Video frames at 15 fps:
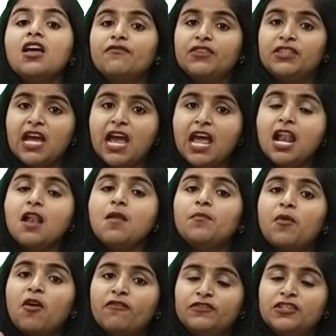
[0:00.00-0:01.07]
with the
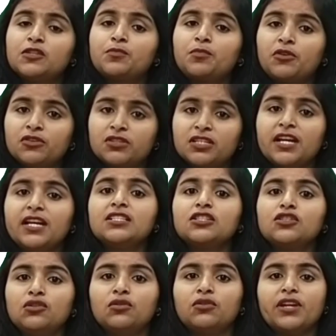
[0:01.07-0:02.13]
help of this process
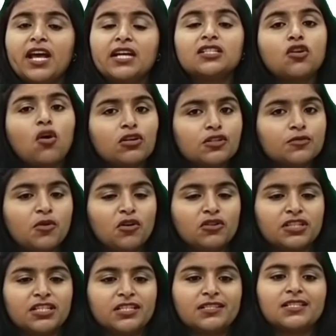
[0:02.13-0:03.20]
known as
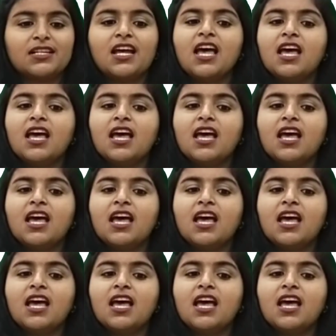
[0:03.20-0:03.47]
osmosis.